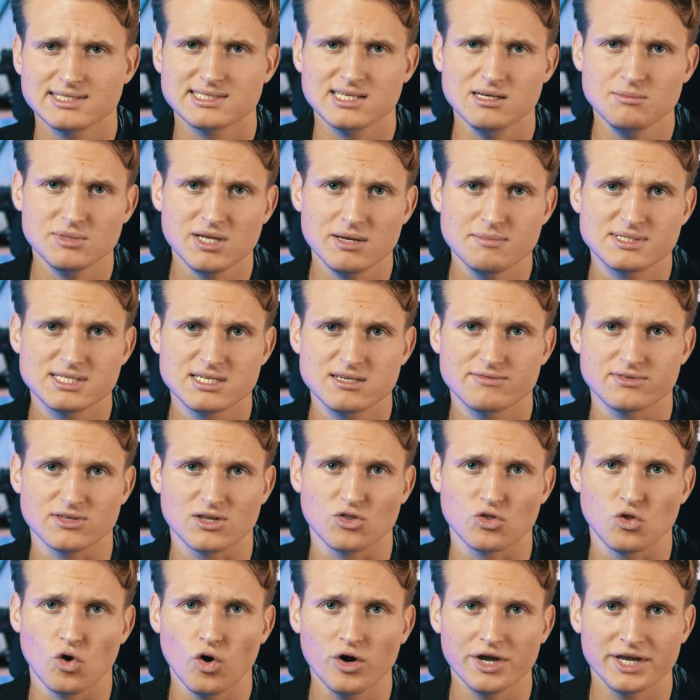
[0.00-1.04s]
and sometimes even
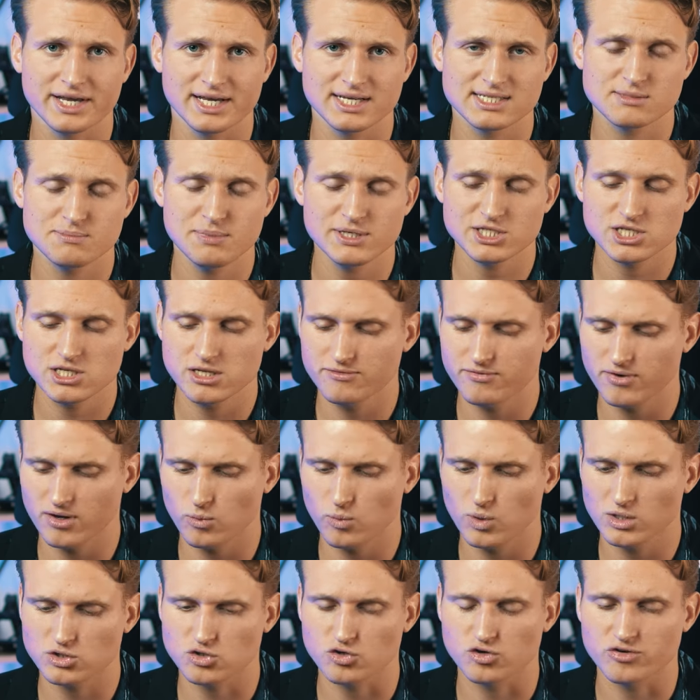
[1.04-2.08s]
annoying, especially if I
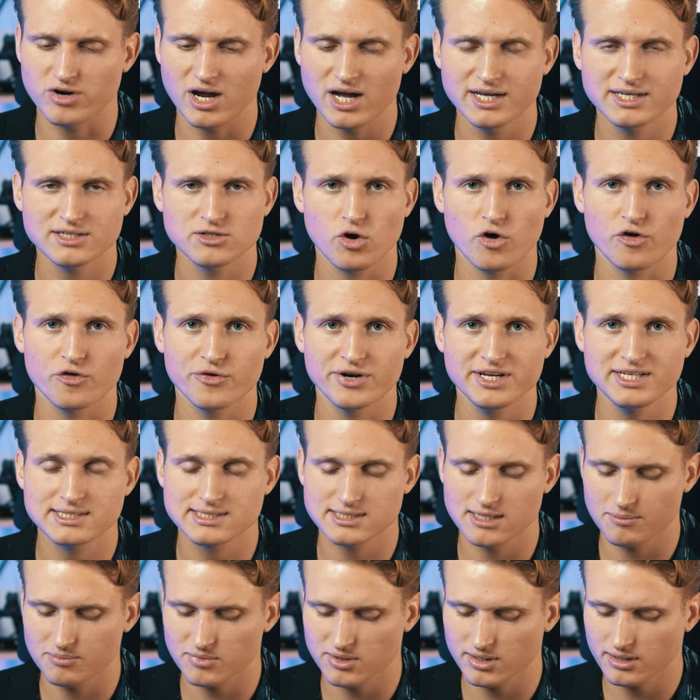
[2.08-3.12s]
want to write or read
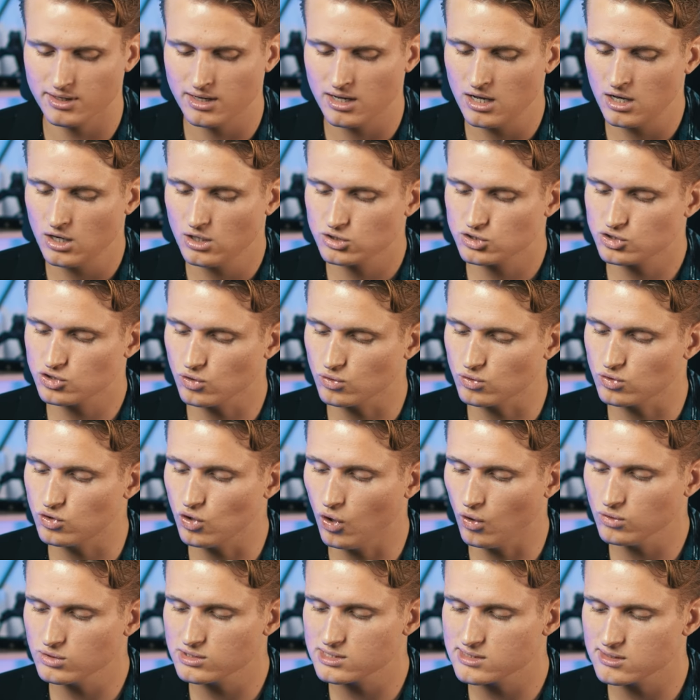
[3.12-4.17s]
something. So
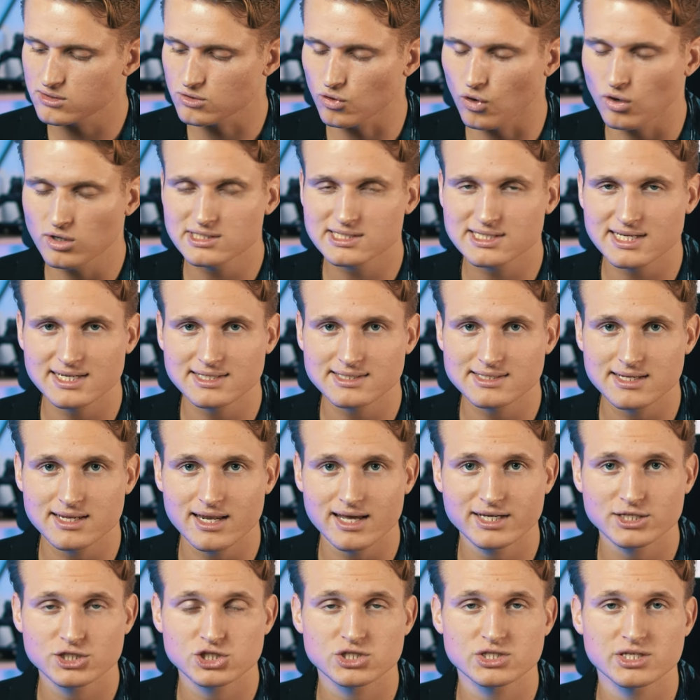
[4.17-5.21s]
those noise
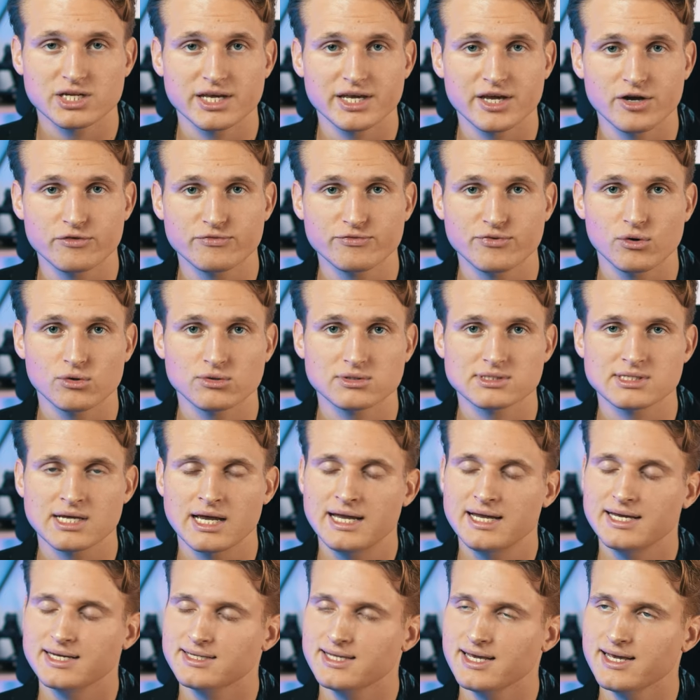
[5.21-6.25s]
cancellation earphones,
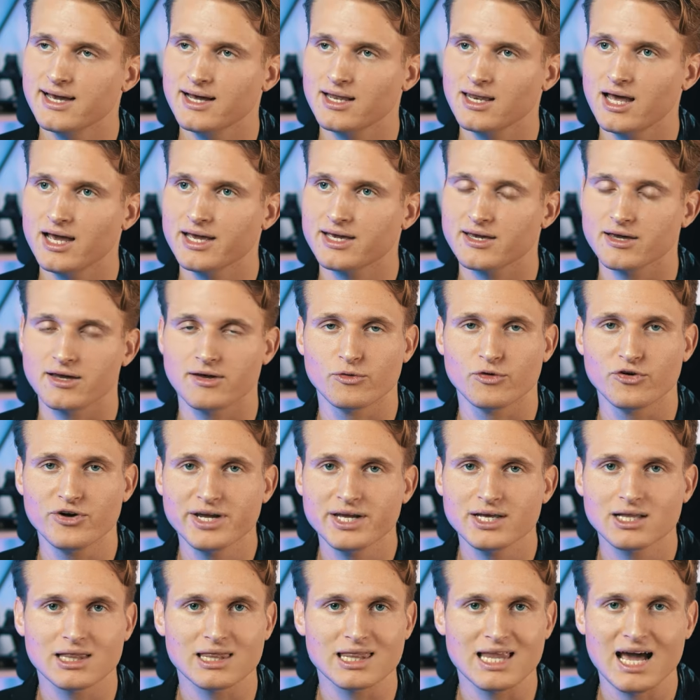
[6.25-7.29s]
they are like a
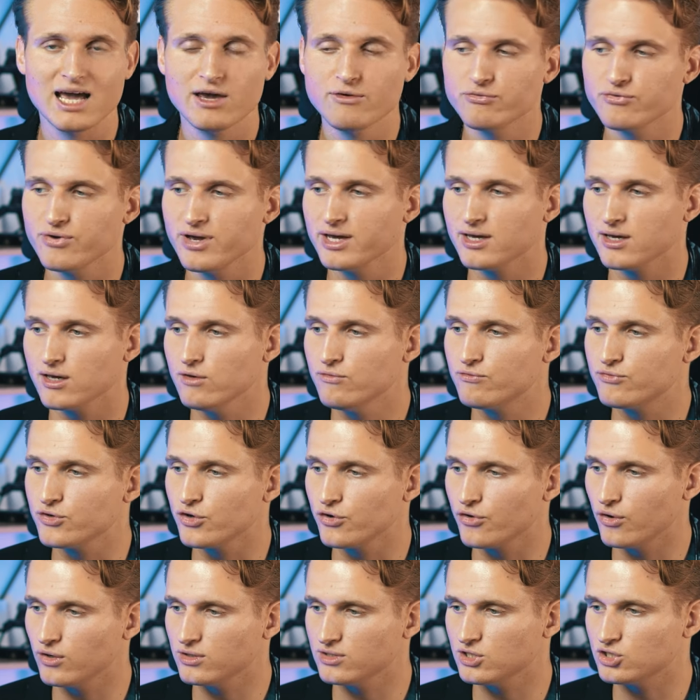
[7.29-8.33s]
real life hack if
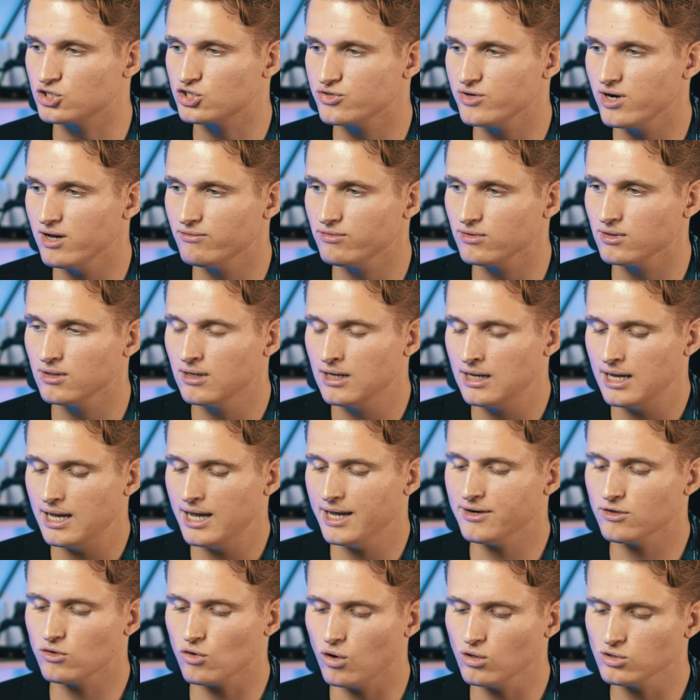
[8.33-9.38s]
you're on a travel.
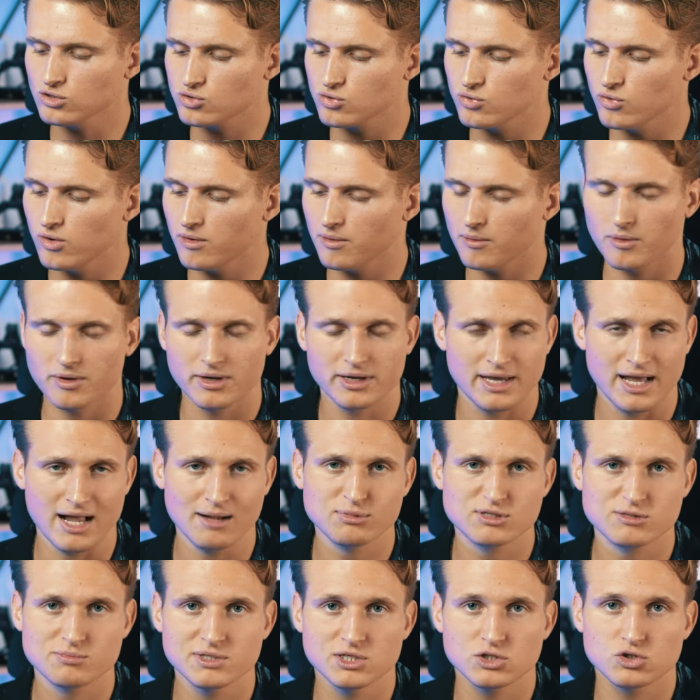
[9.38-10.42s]
And it also
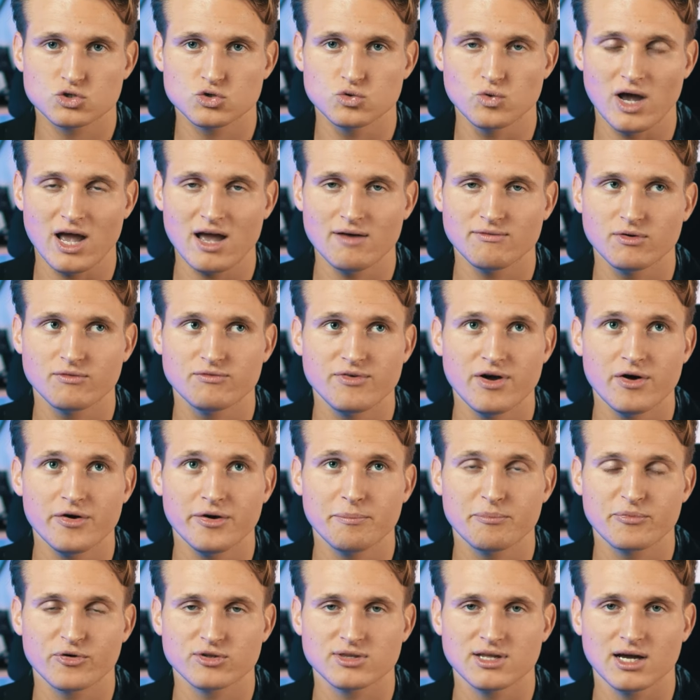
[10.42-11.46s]
helps me to have a
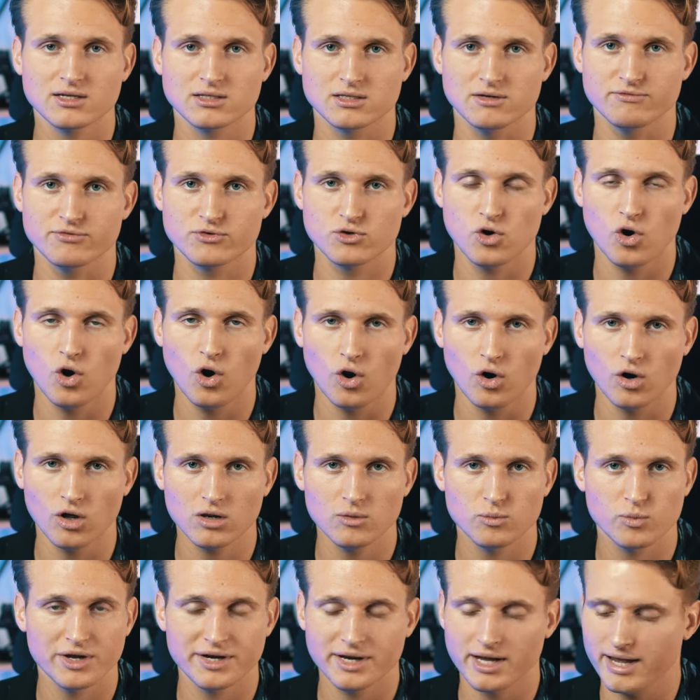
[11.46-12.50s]
very productive
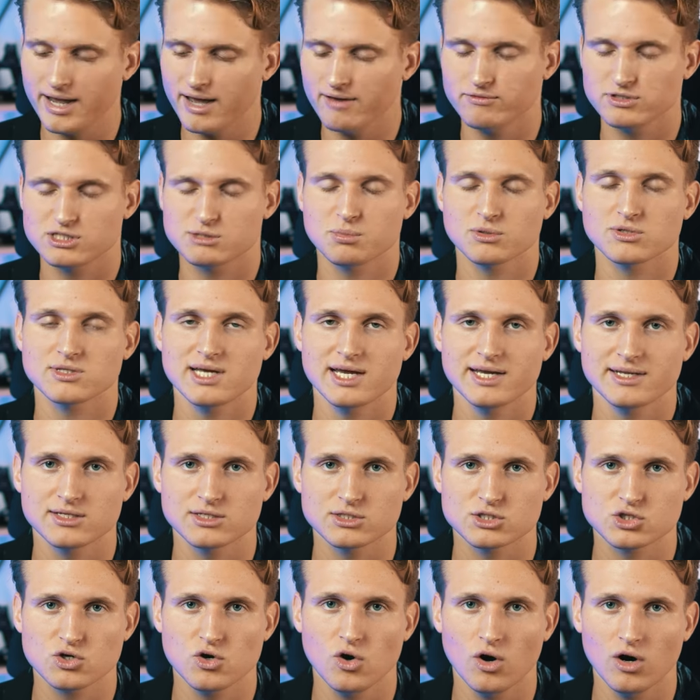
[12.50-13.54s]
call when I have a
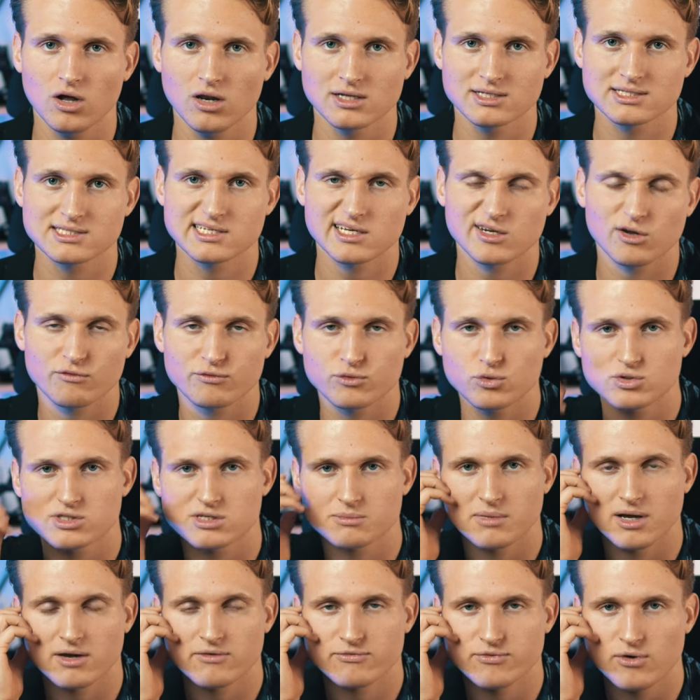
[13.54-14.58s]
spontaneous call instead of
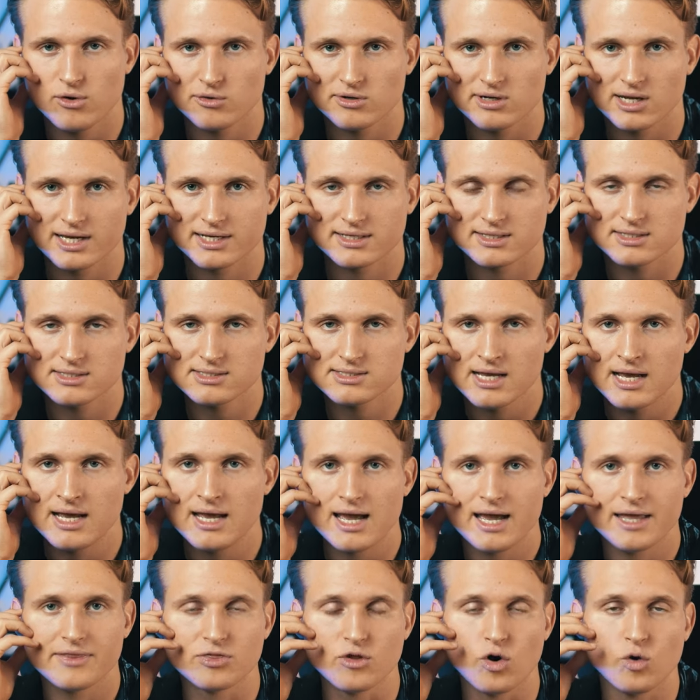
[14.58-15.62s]
using my phone like this
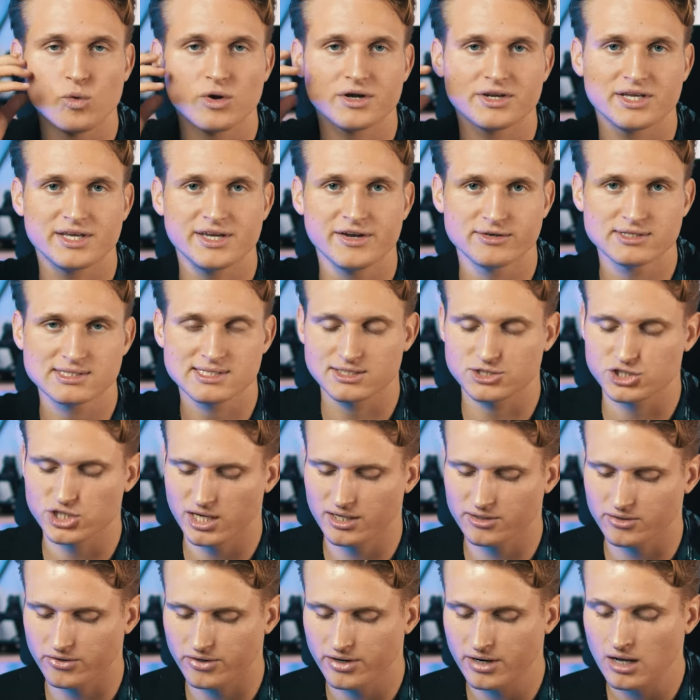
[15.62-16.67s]
and no one hears each
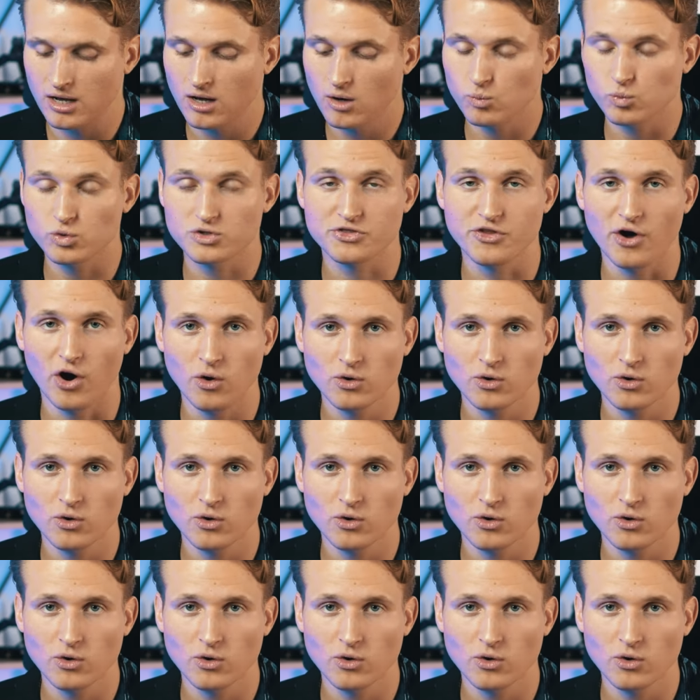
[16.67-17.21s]
other. With